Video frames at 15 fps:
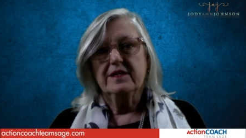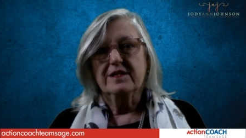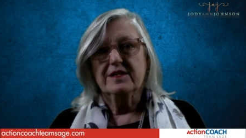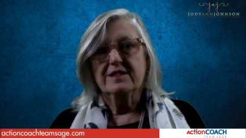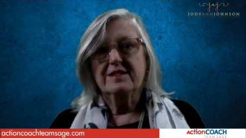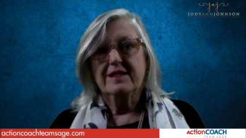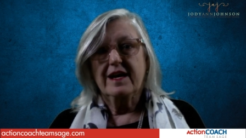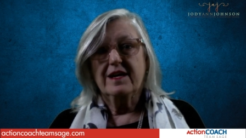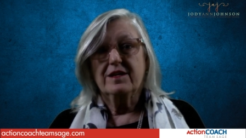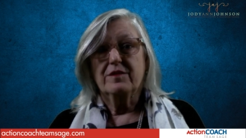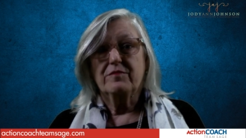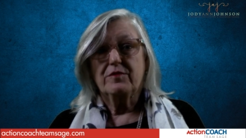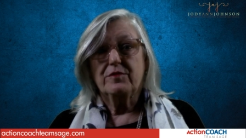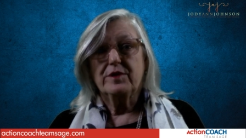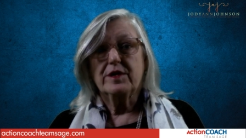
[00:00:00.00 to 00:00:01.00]
is that
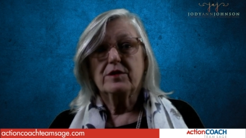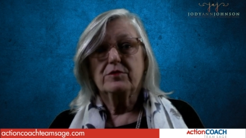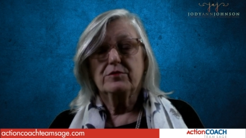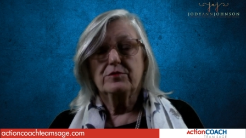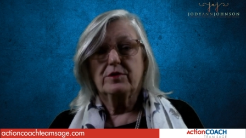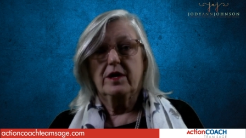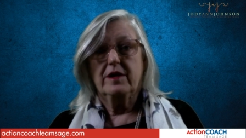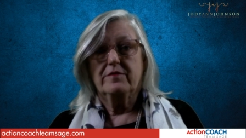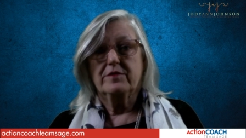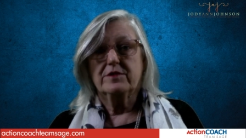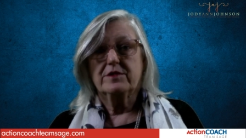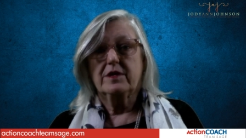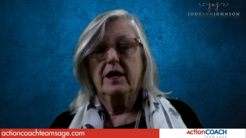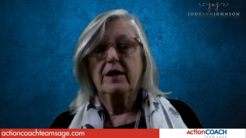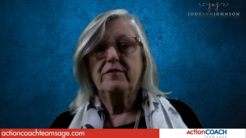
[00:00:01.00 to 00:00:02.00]
of critical
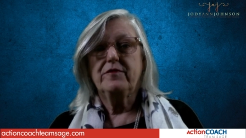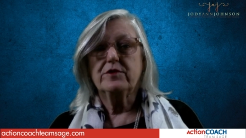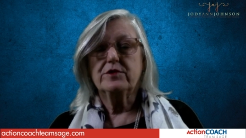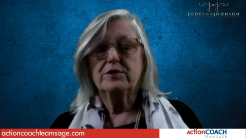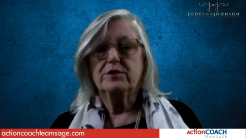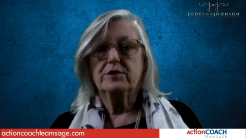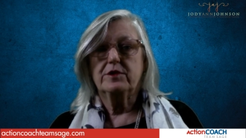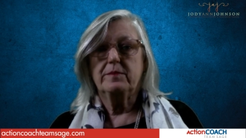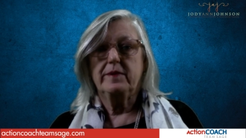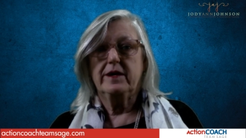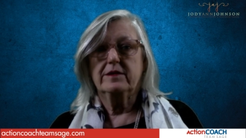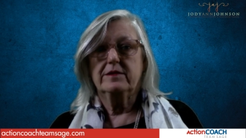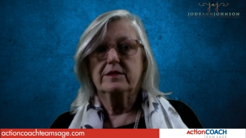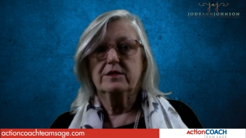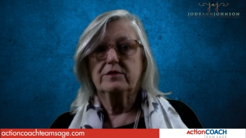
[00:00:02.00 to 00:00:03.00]
drivers. I first heard
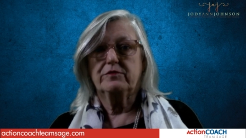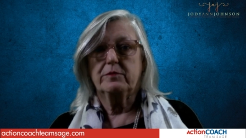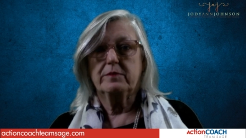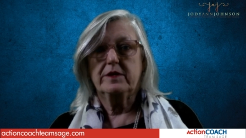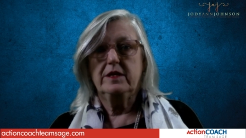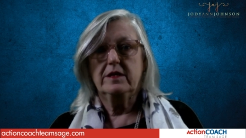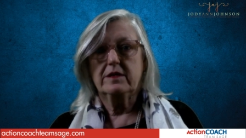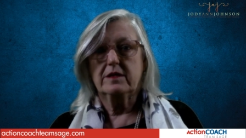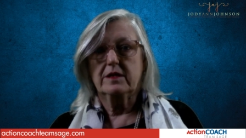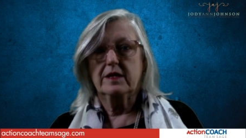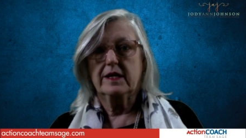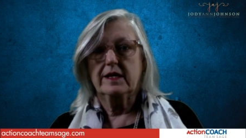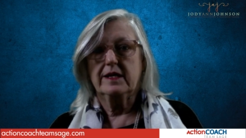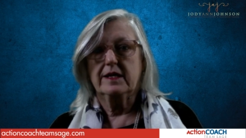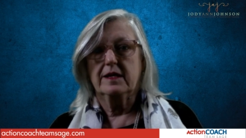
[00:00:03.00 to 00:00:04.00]
about this from Keith
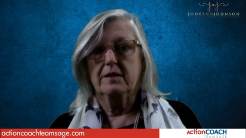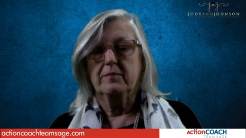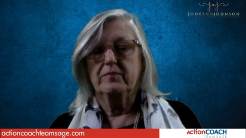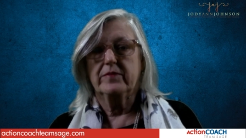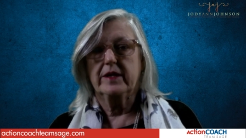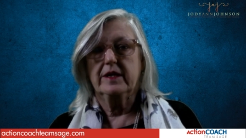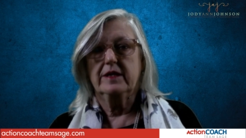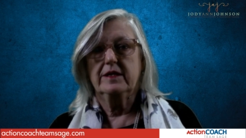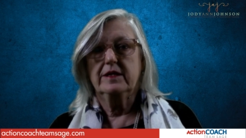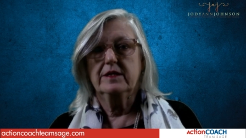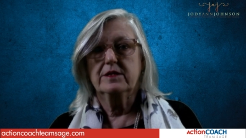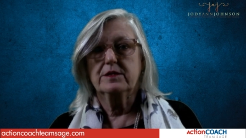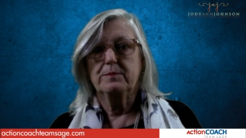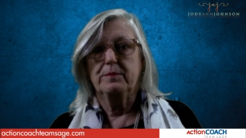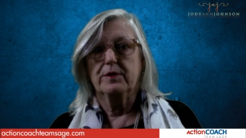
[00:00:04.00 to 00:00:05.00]
Cunningham and
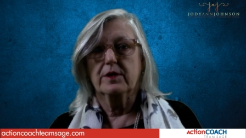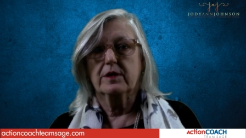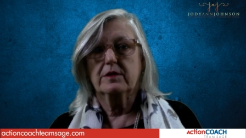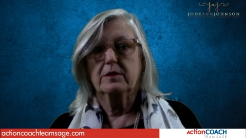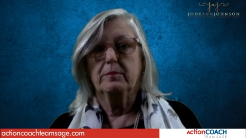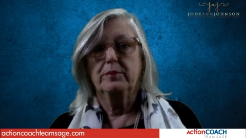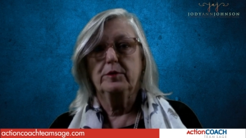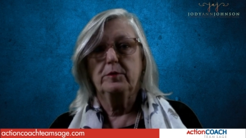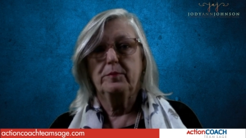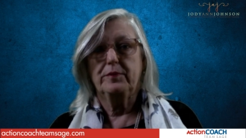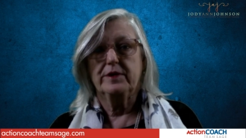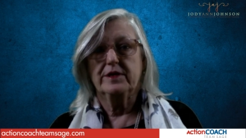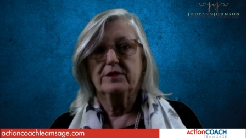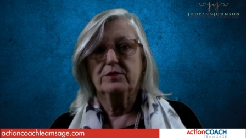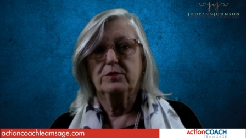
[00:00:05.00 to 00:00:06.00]
his book, The
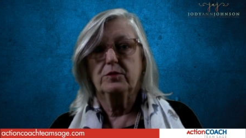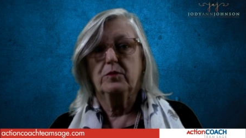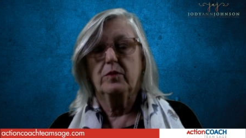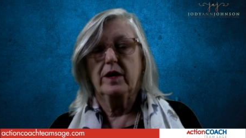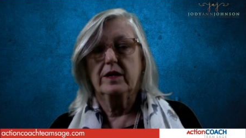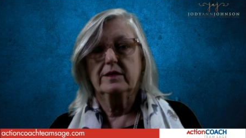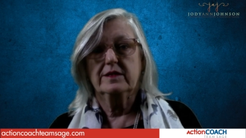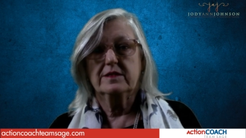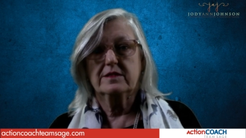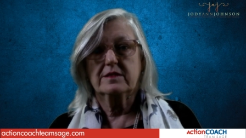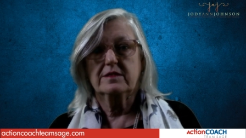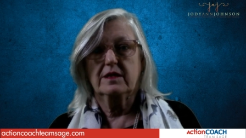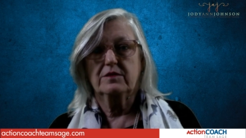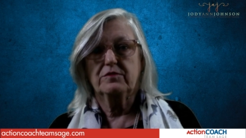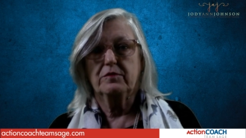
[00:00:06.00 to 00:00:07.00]
Blueprint to a Wildly
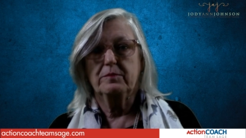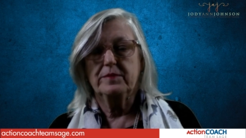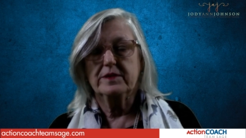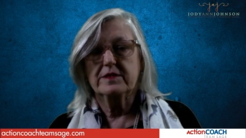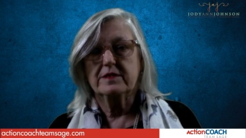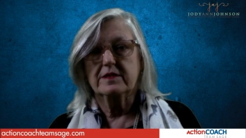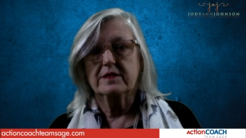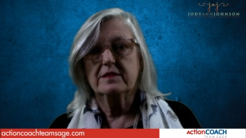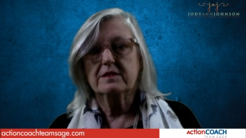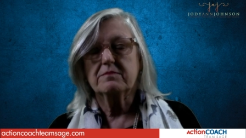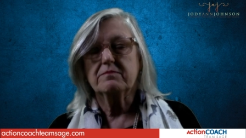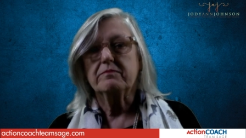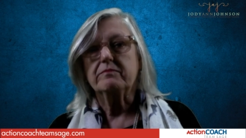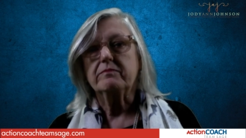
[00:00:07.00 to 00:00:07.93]
Successful Business.